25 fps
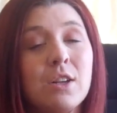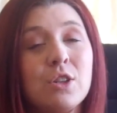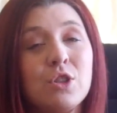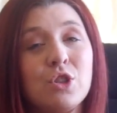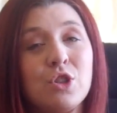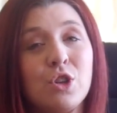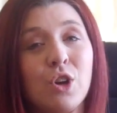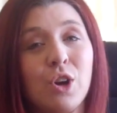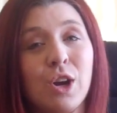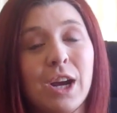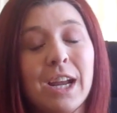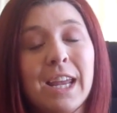
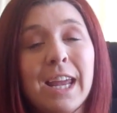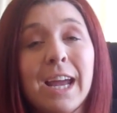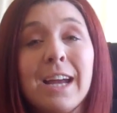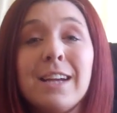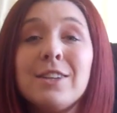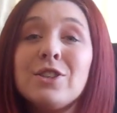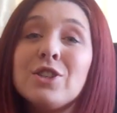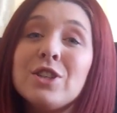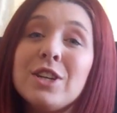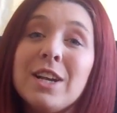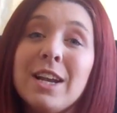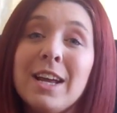So
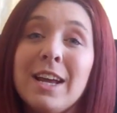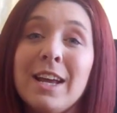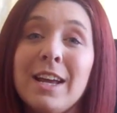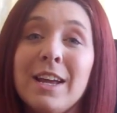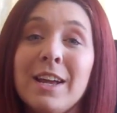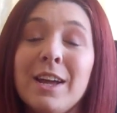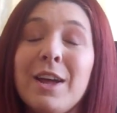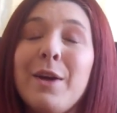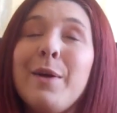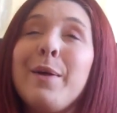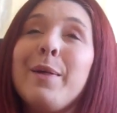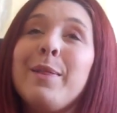
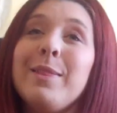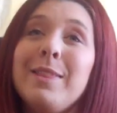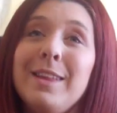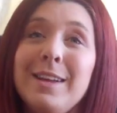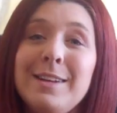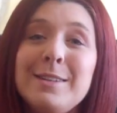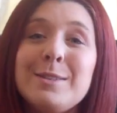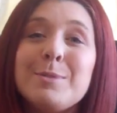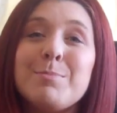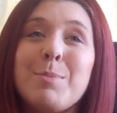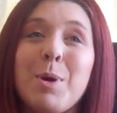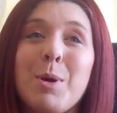occasionally
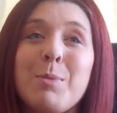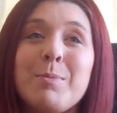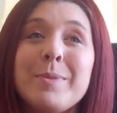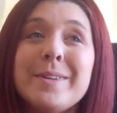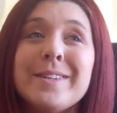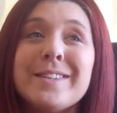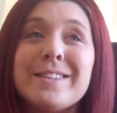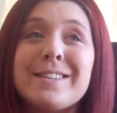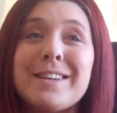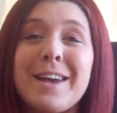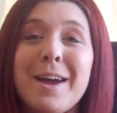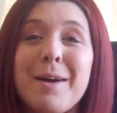these
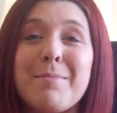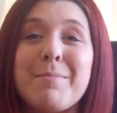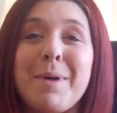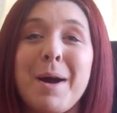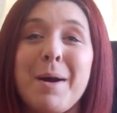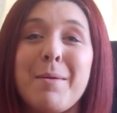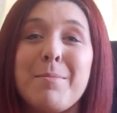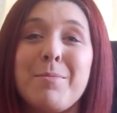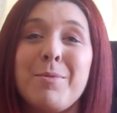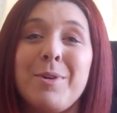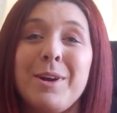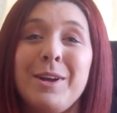moments come
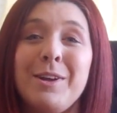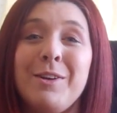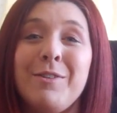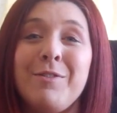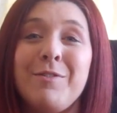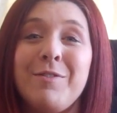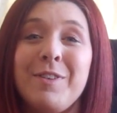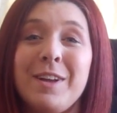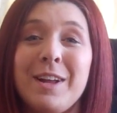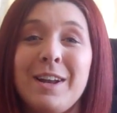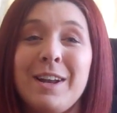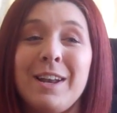up where you
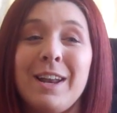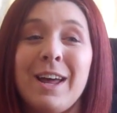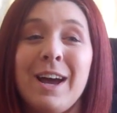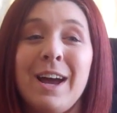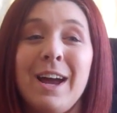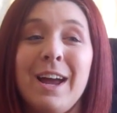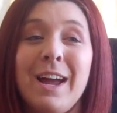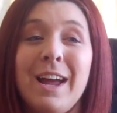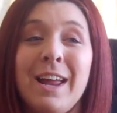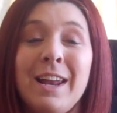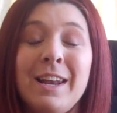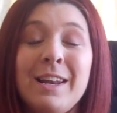feel
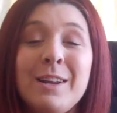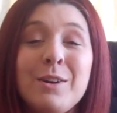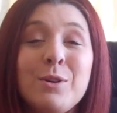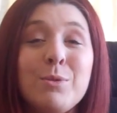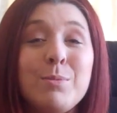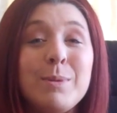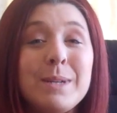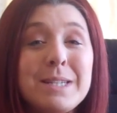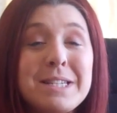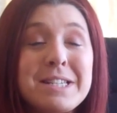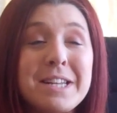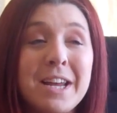like a
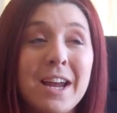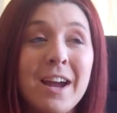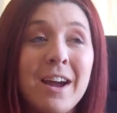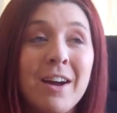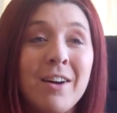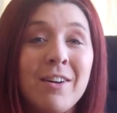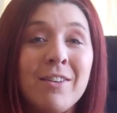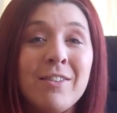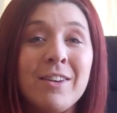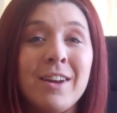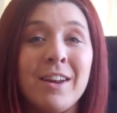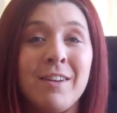little bit
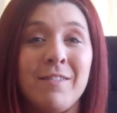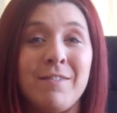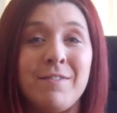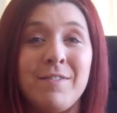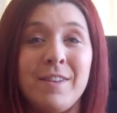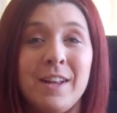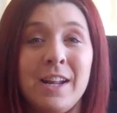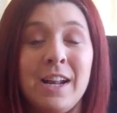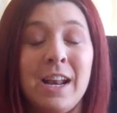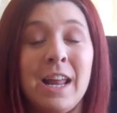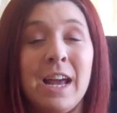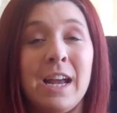down and
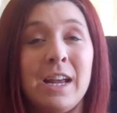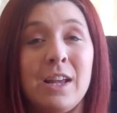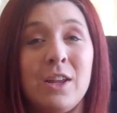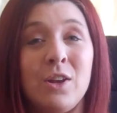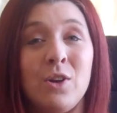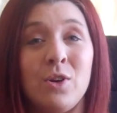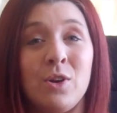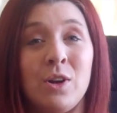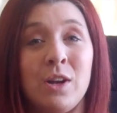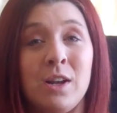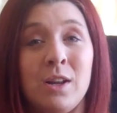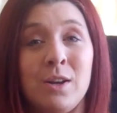feel
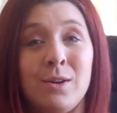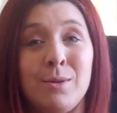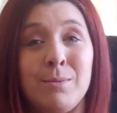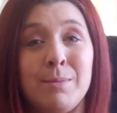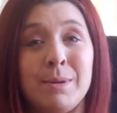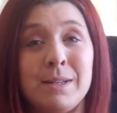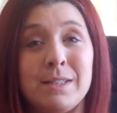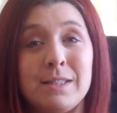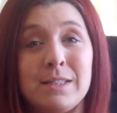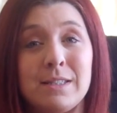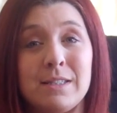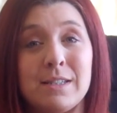like you're a little
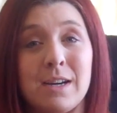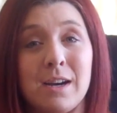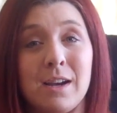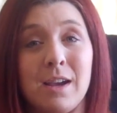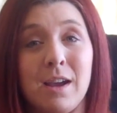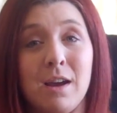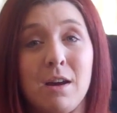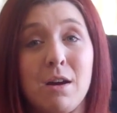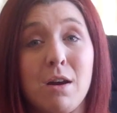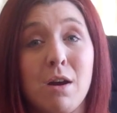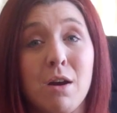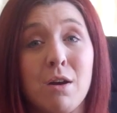bit
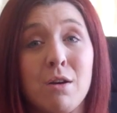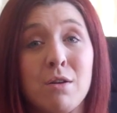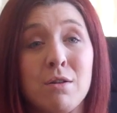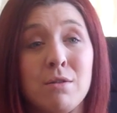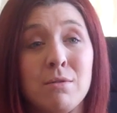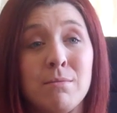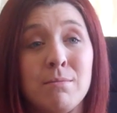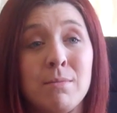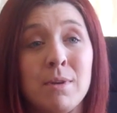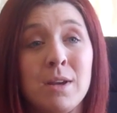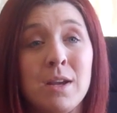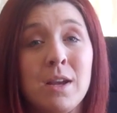stuck at
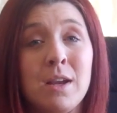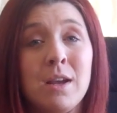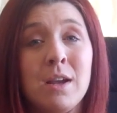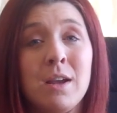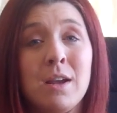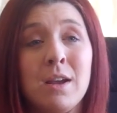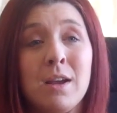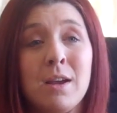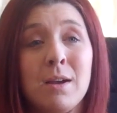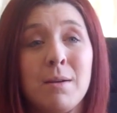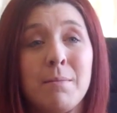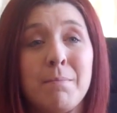home,
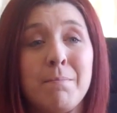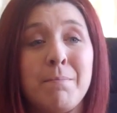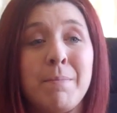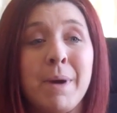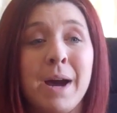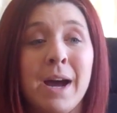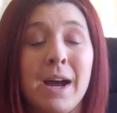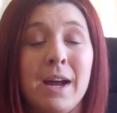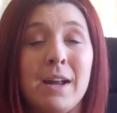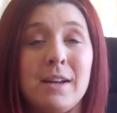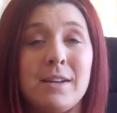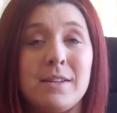
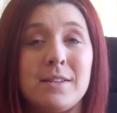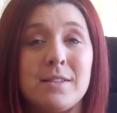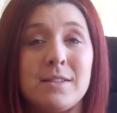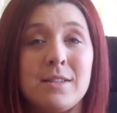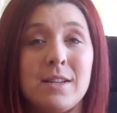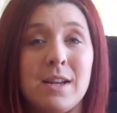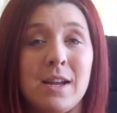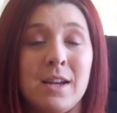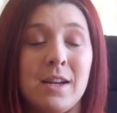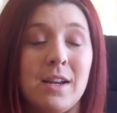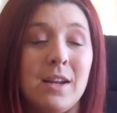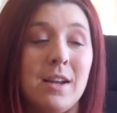
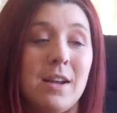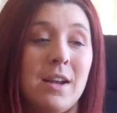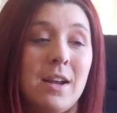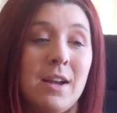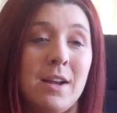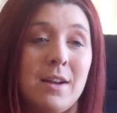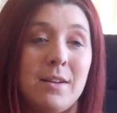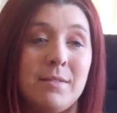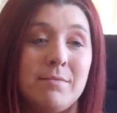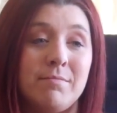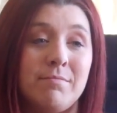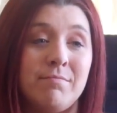but
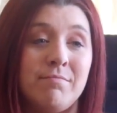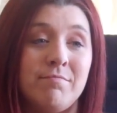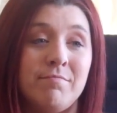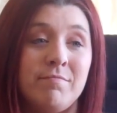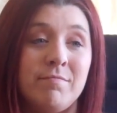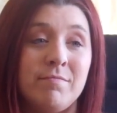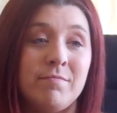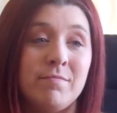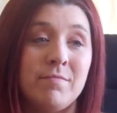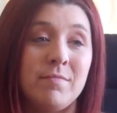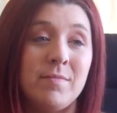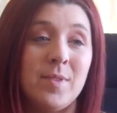
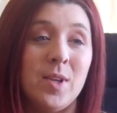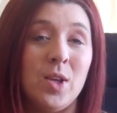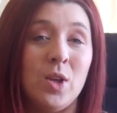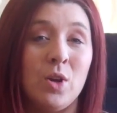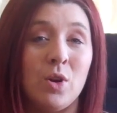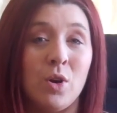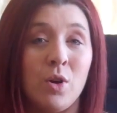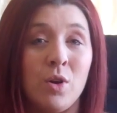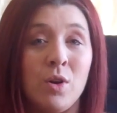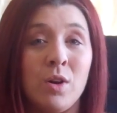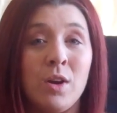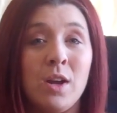
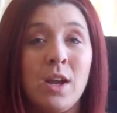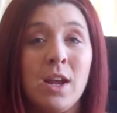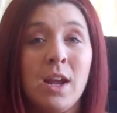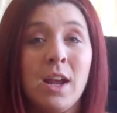you know,